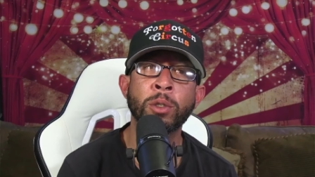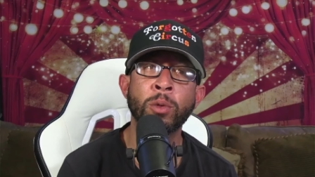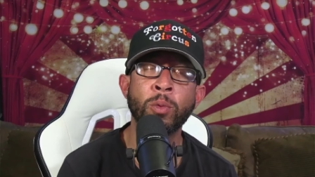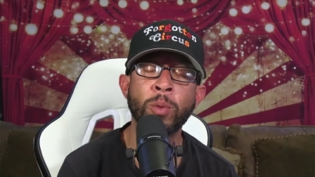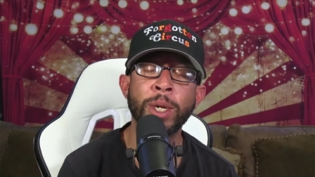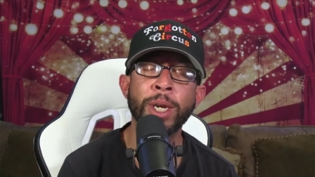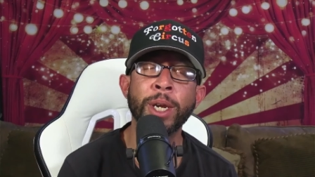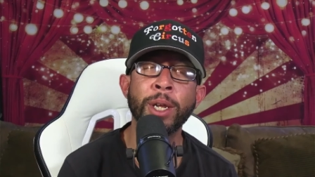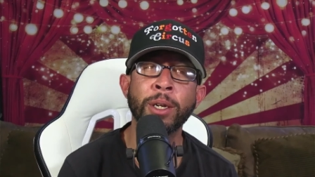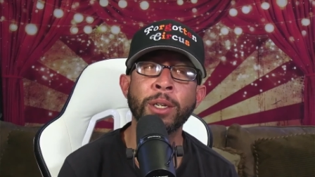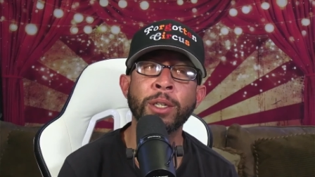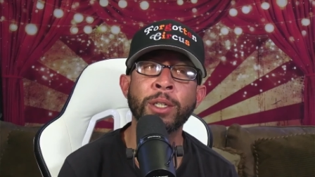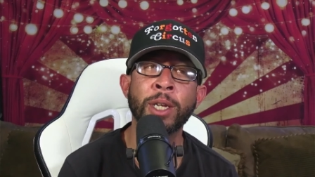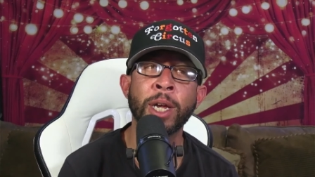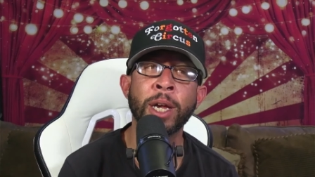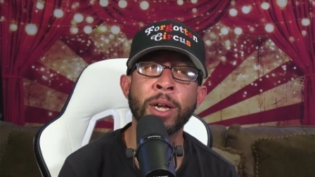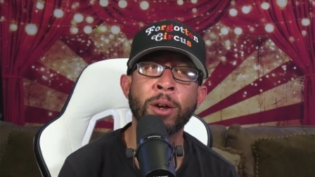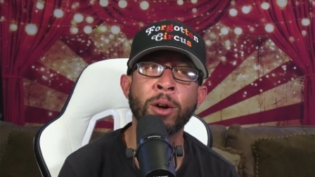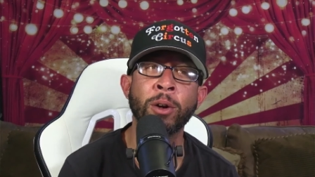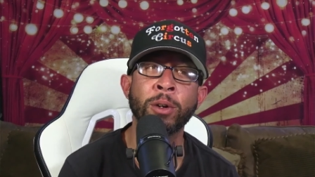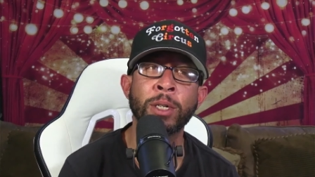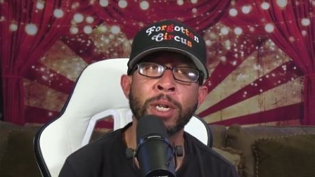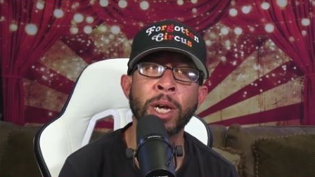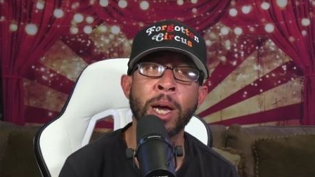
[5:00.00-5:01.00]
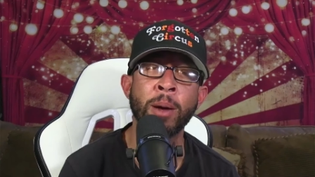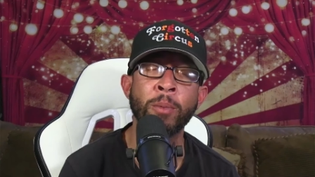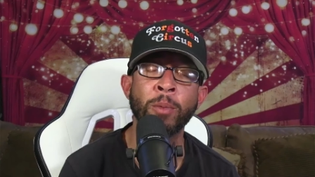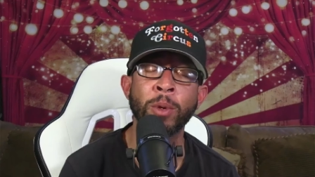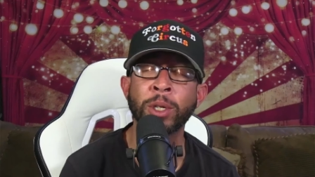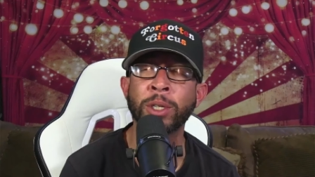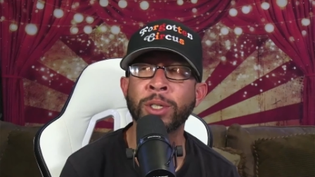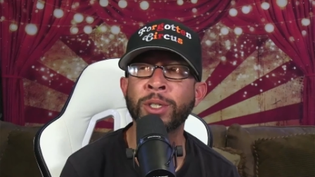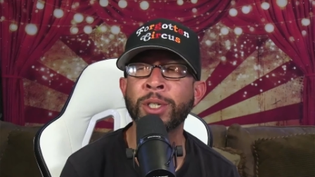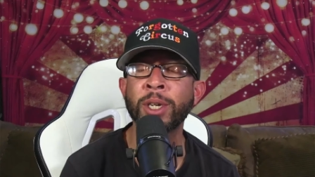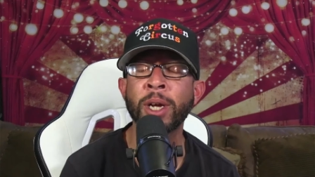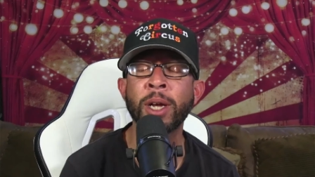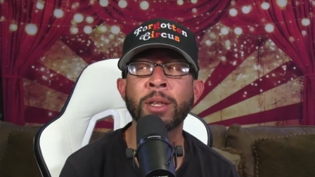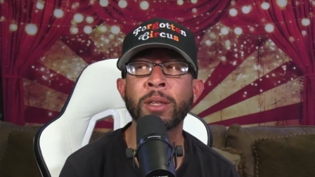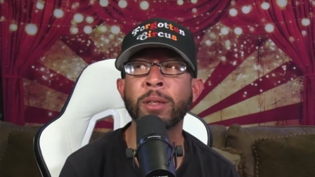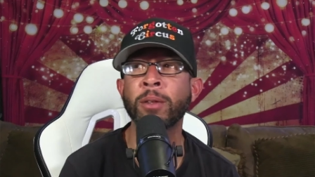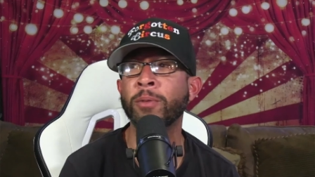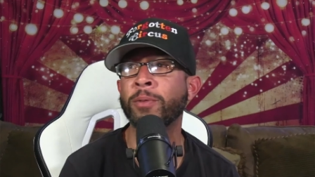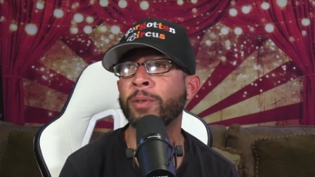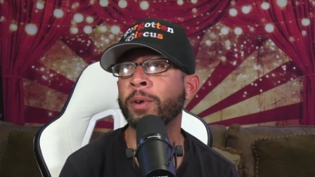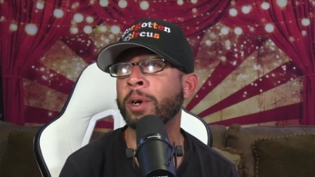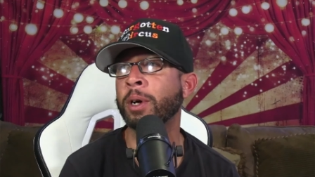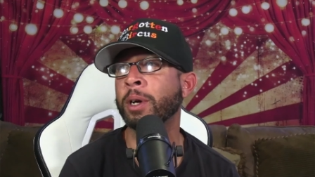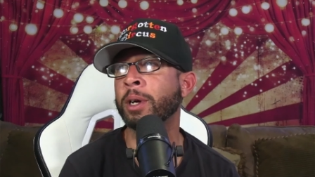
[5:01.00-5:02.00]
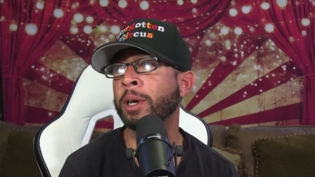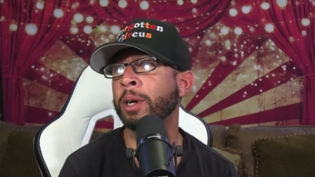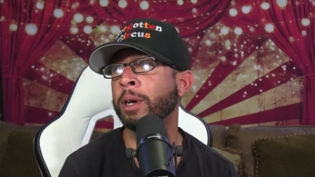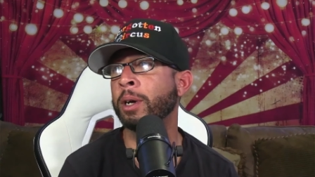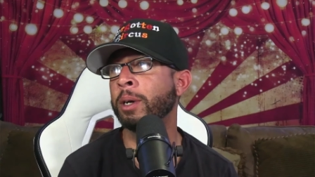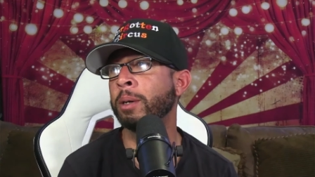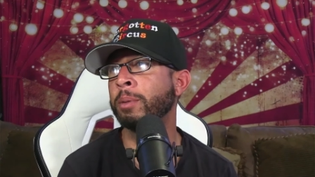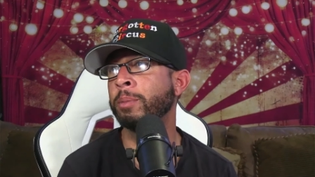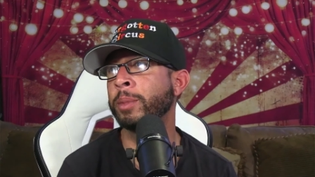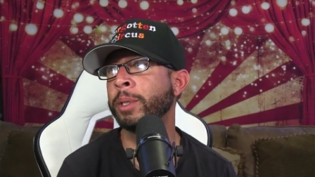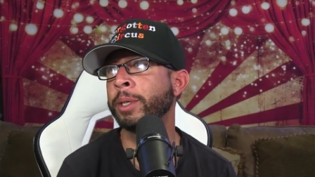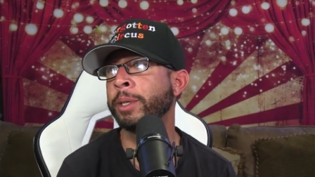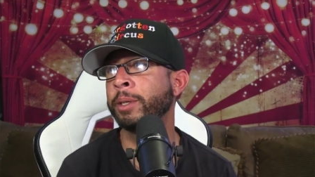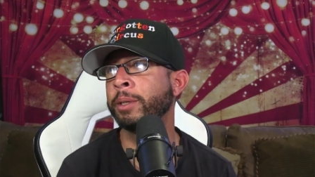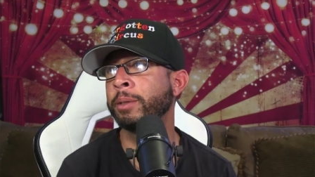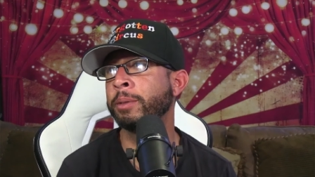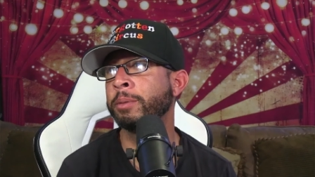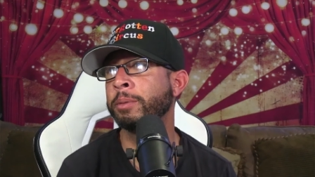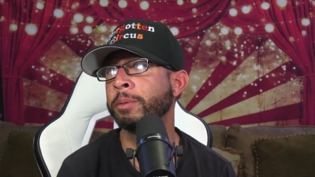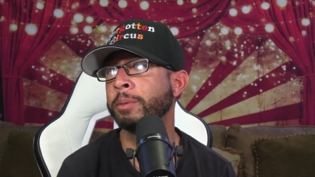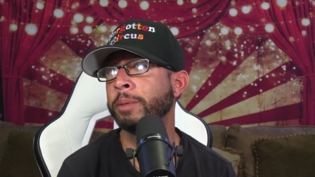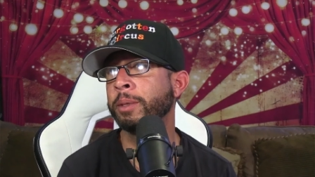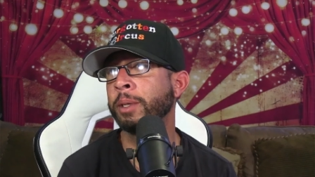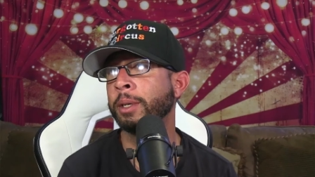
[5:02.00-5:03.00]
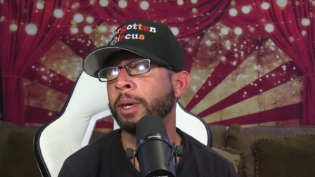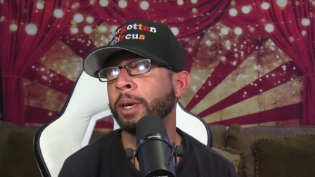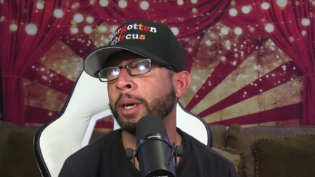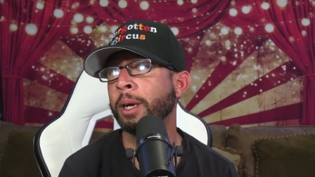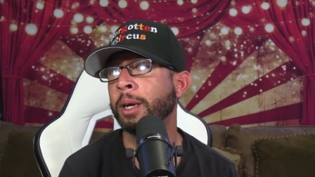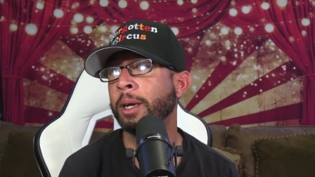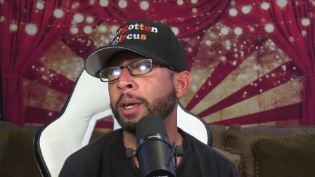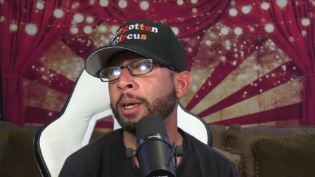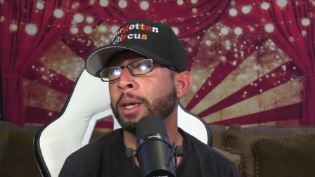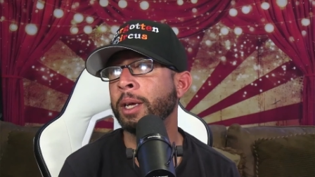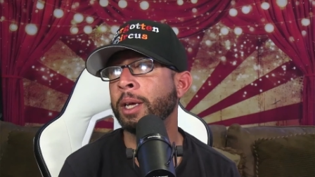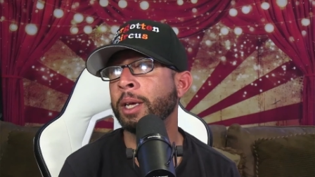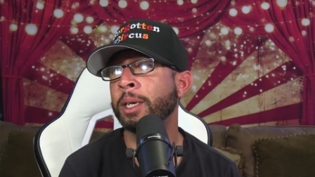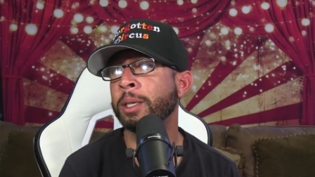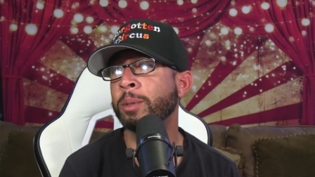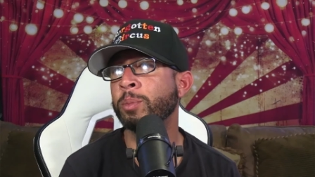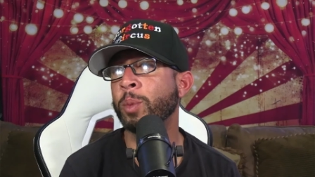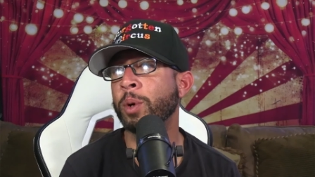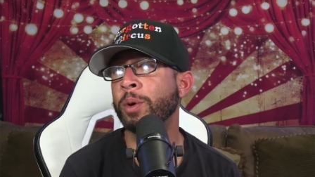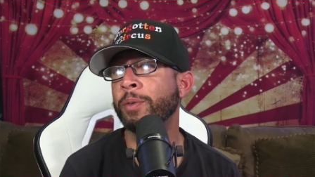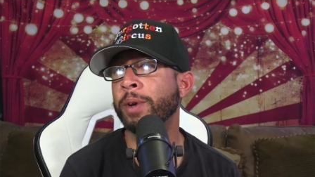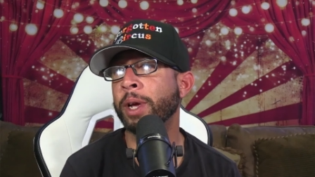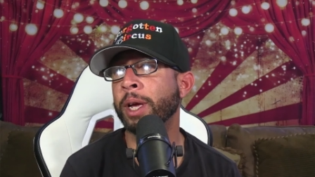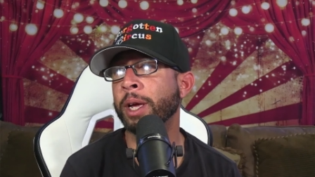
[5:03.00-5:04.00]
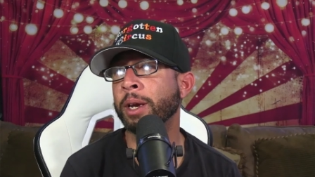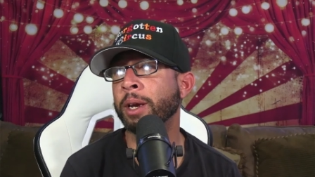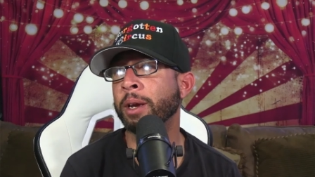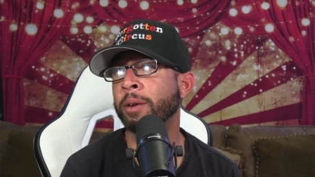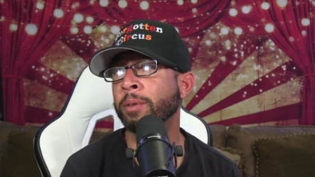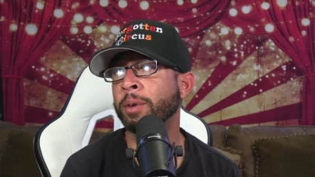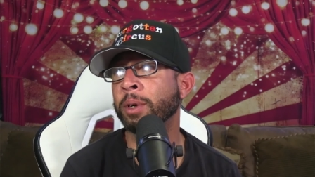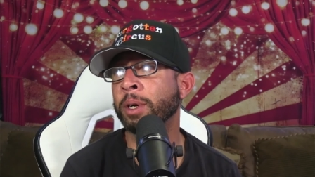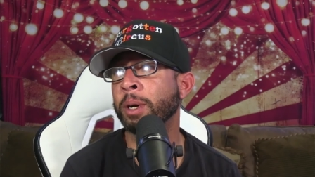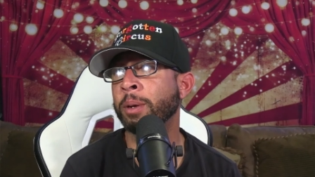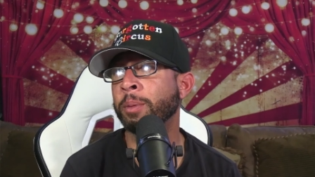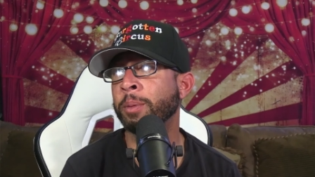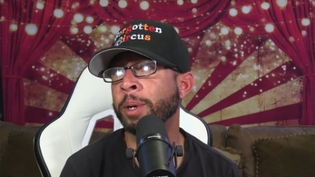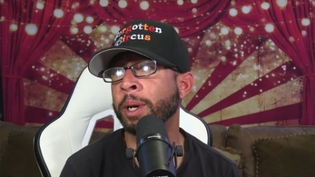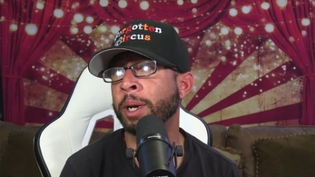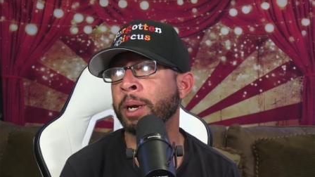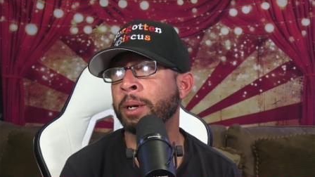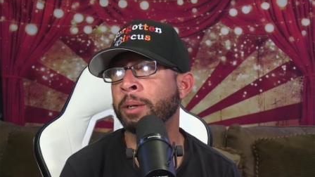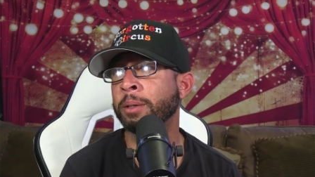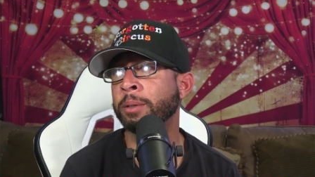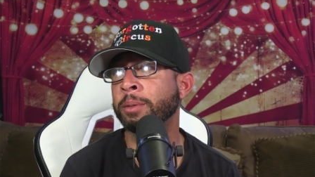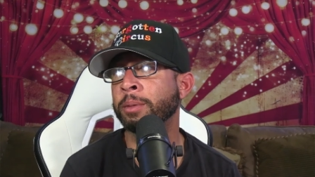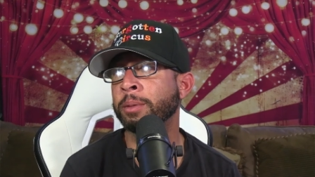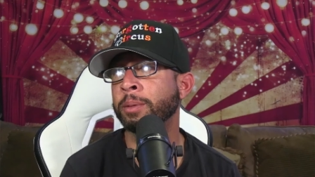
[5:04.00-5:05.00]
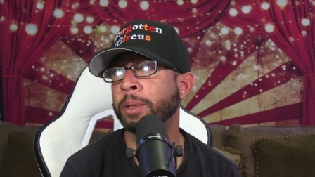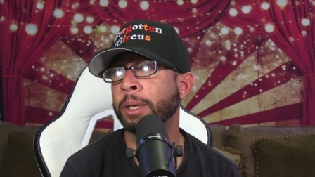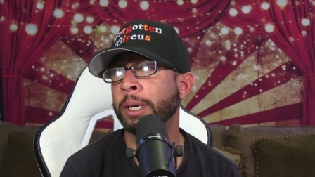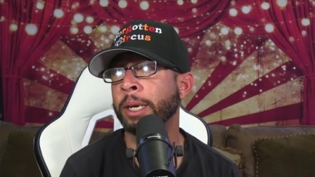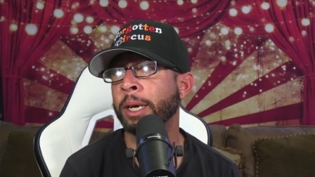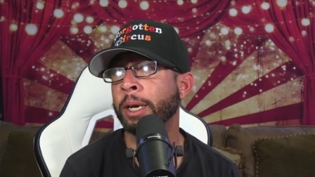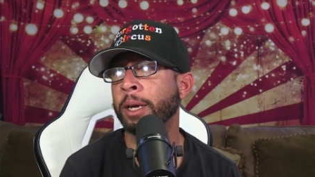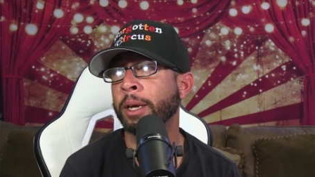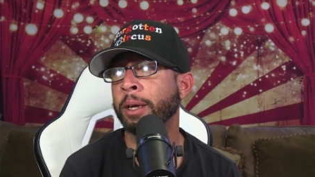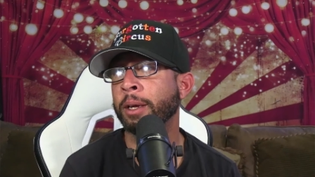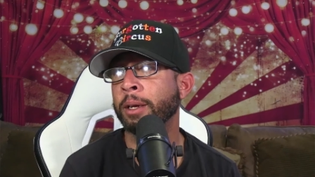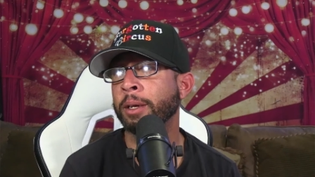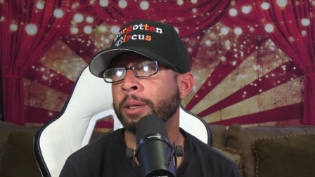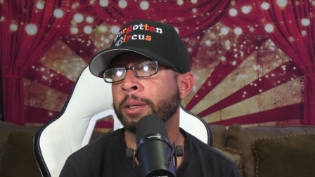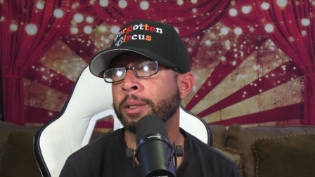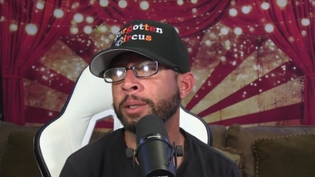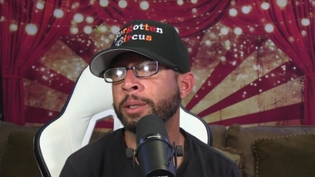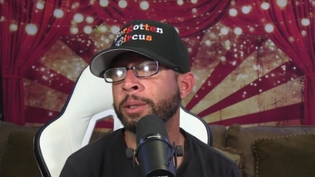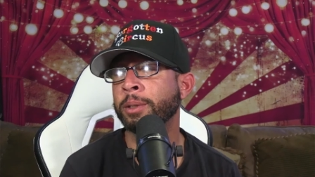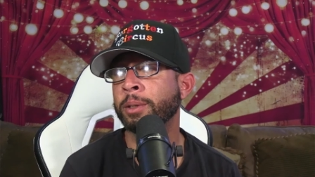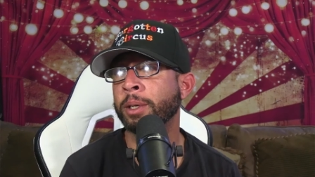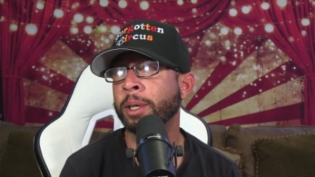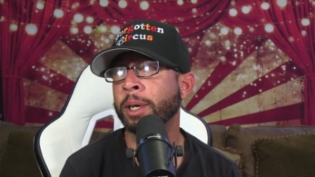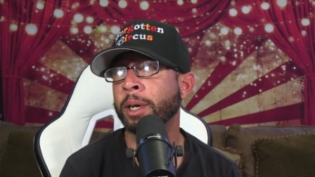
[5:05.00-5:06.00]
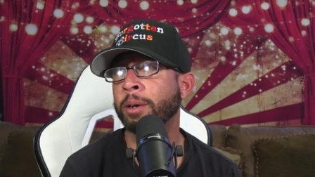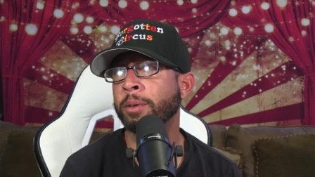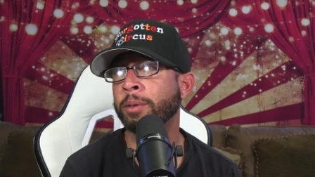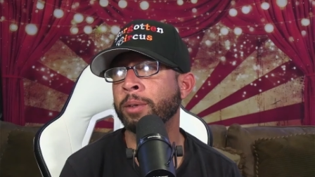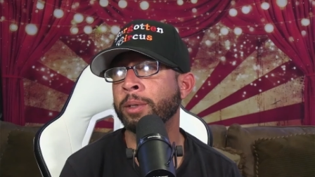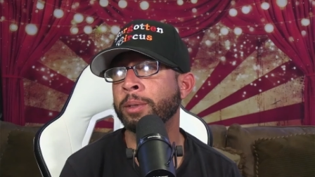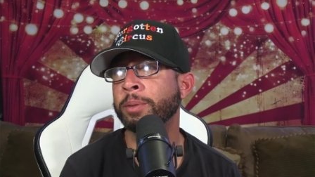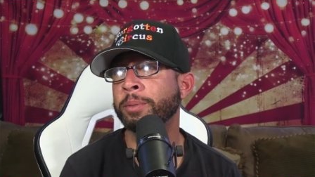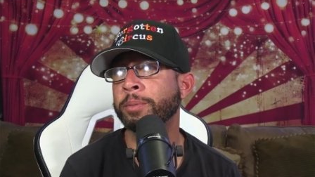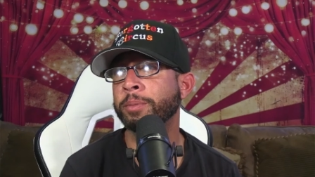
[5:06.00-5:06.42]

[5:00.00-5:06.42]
need to take our time with it. Shut the fuck up, dude. This movie ain't ever coming out. Whatever.